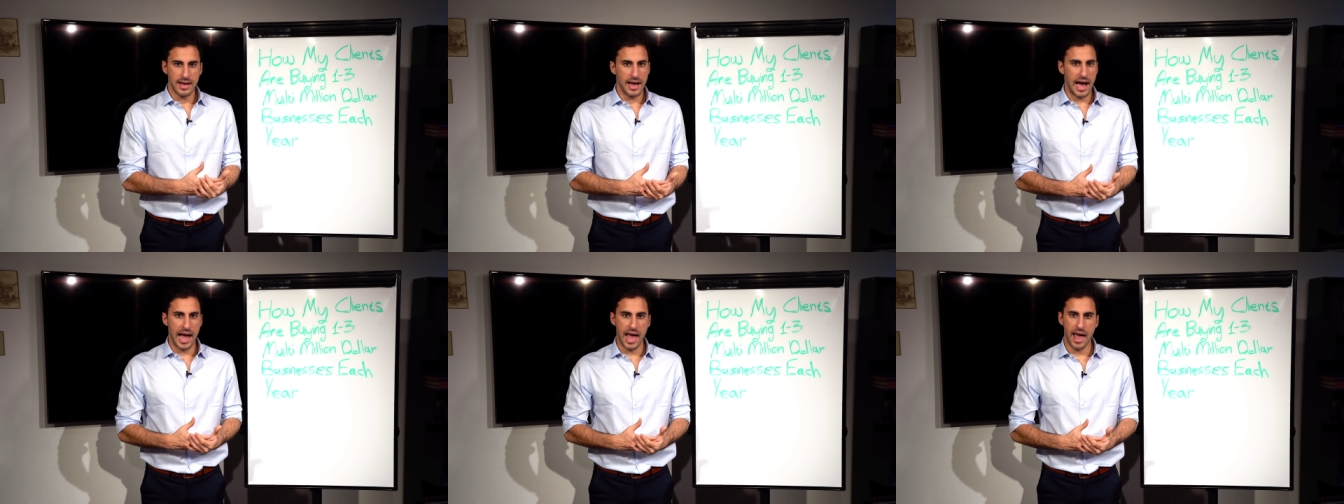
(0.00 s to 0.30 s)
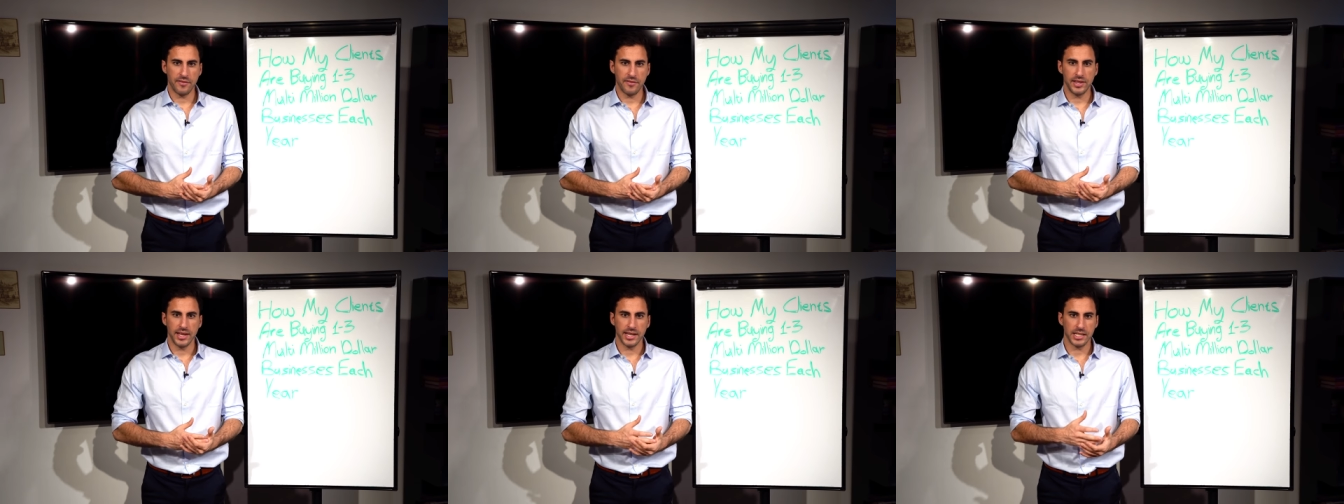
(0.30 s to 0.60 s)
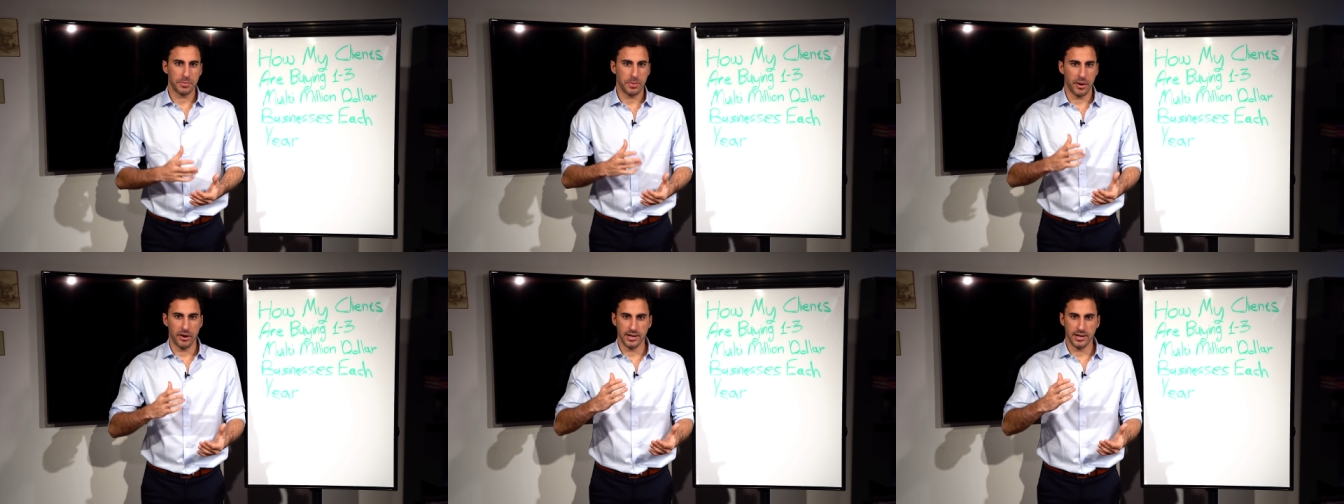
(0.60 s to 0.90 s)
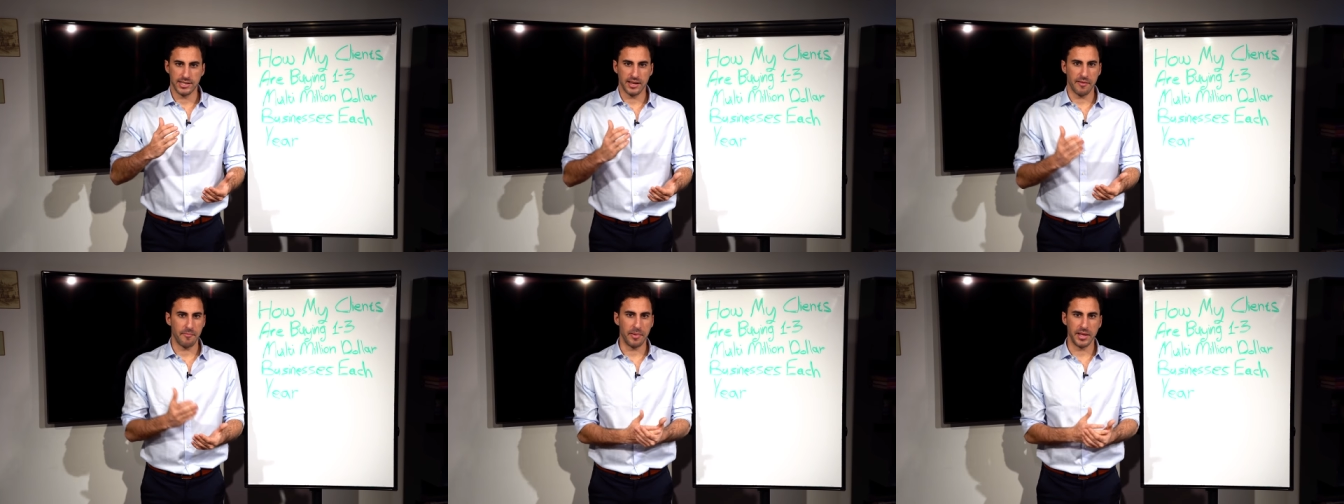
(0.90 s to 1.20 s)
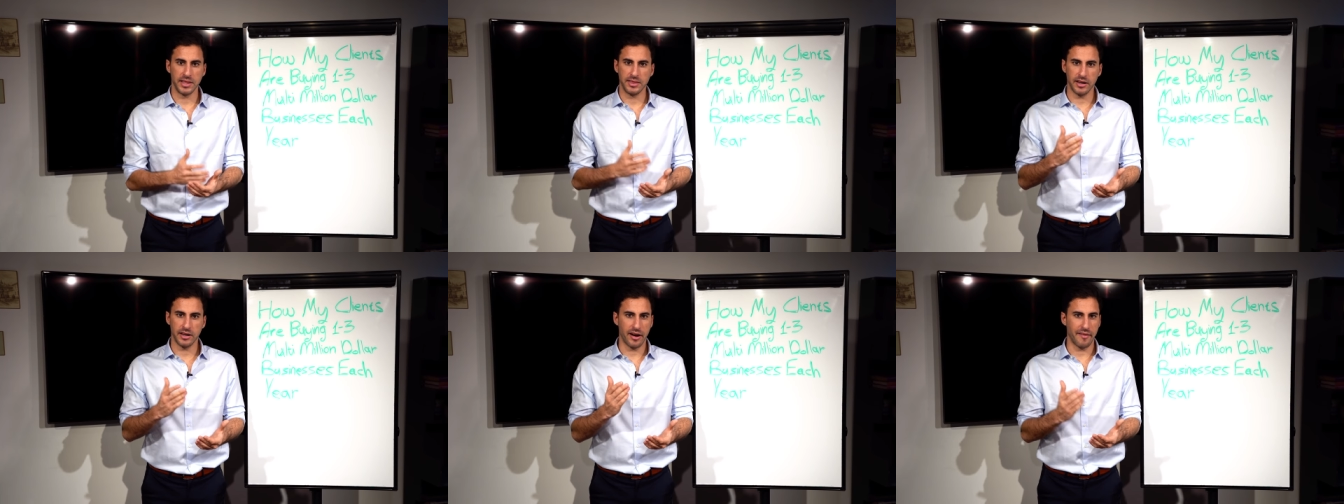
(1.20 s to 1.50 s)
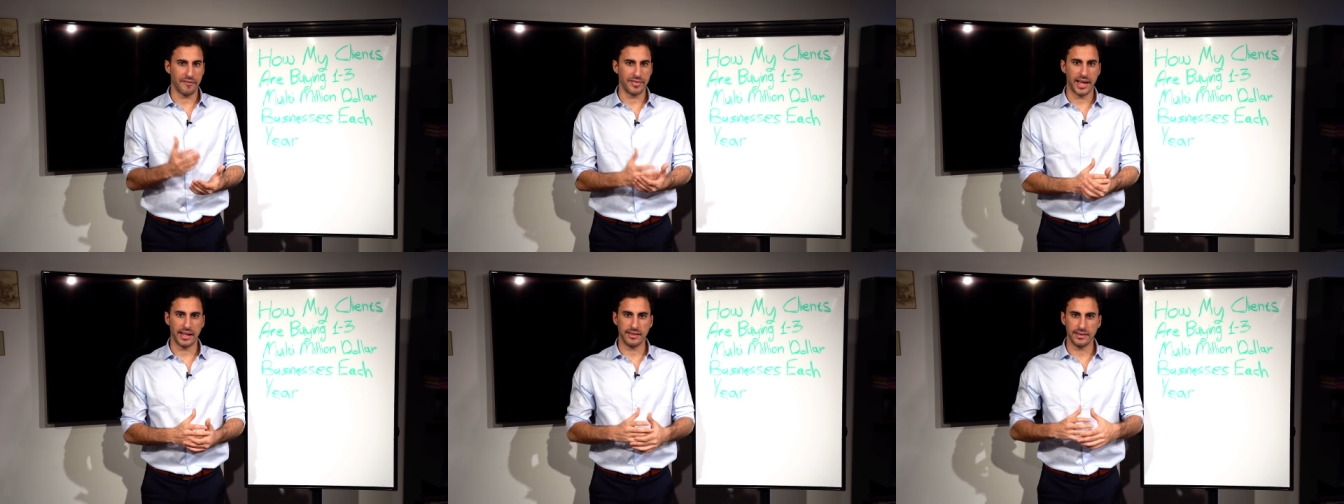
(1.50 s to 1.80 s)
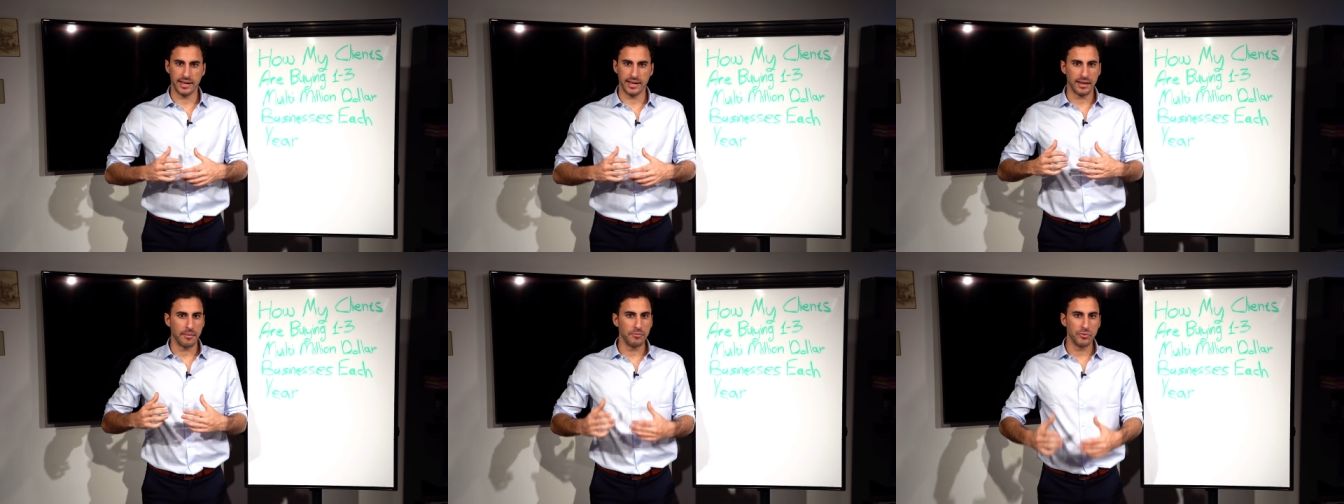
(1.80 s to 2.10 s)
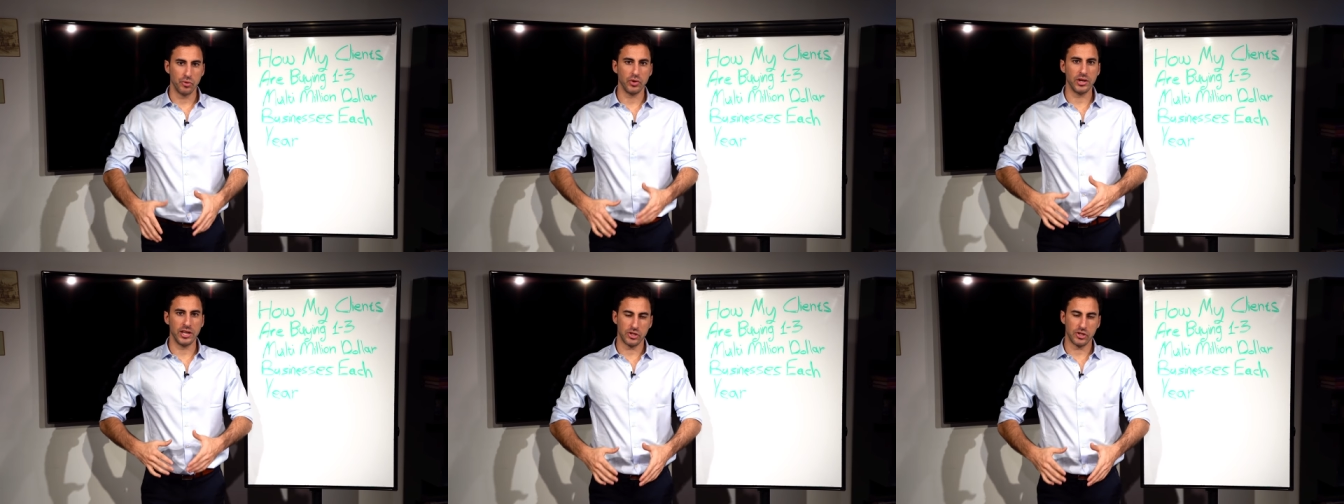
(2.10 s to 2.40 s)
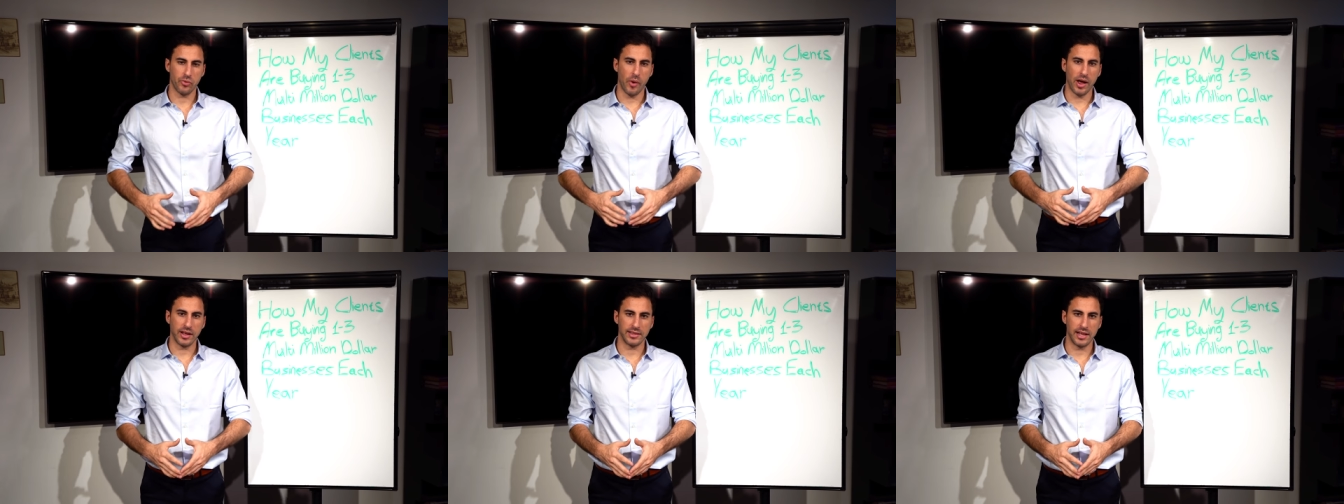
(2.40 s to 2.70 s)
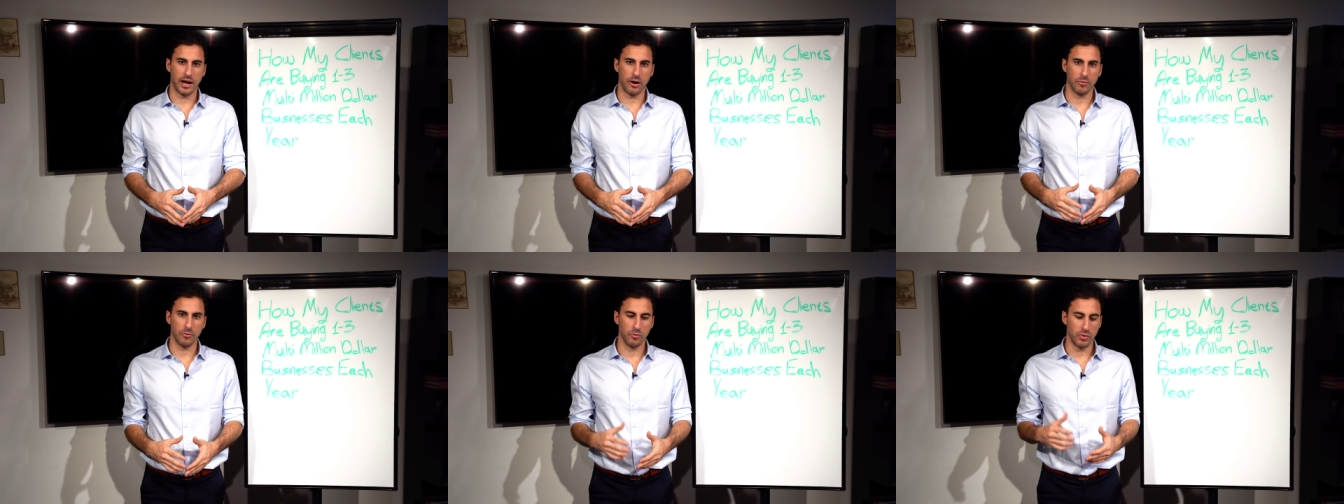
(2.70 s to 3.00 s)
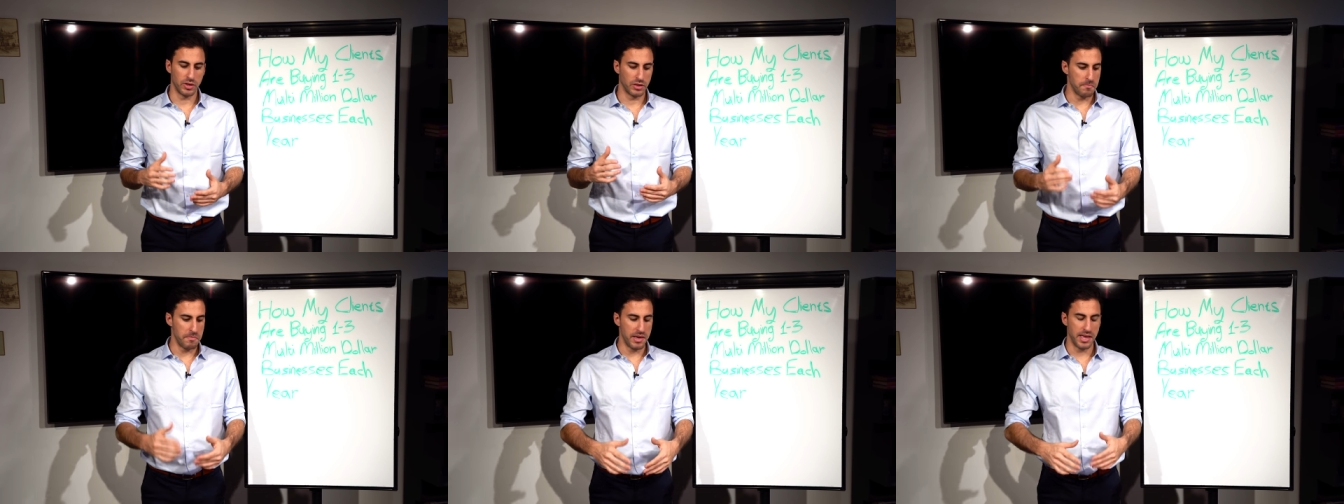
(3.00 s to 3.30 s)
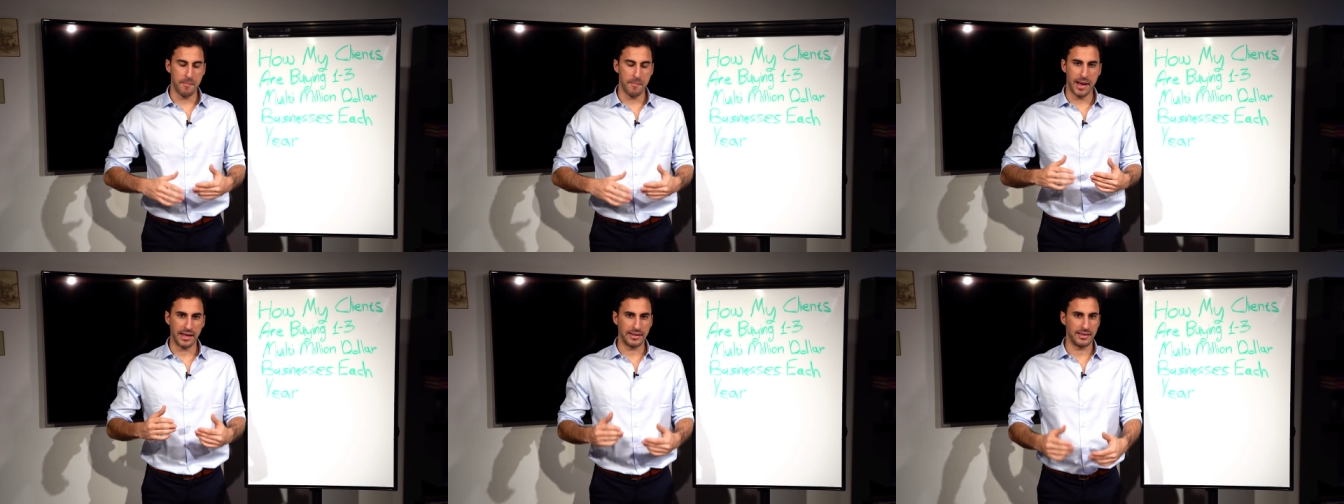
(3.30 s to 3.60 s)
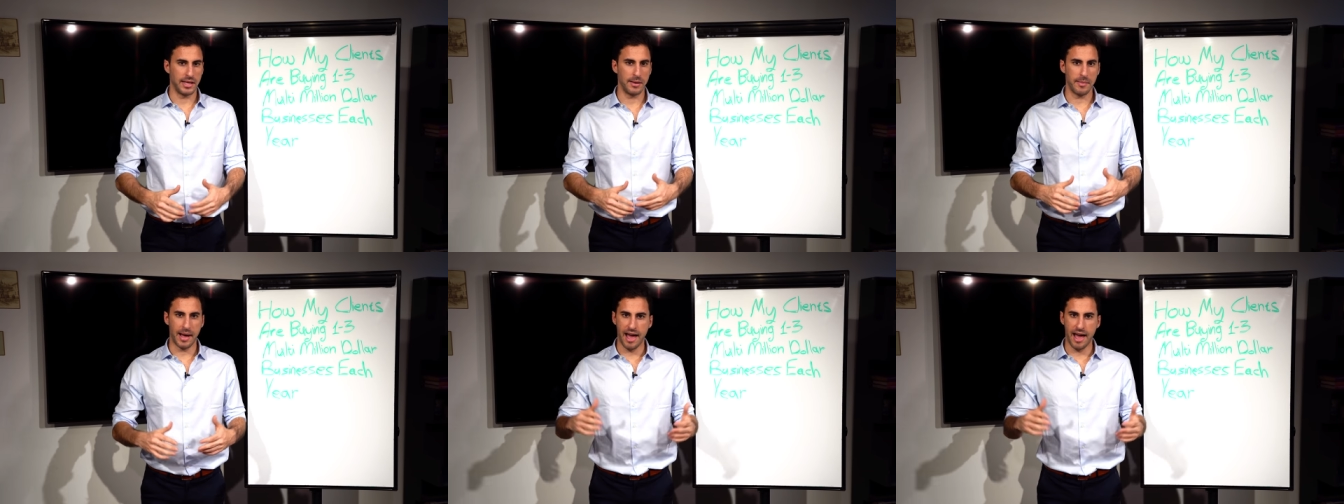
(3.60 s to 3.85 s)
I have the experience. I've been there. I've done that. I'm doing this right now with me, my team.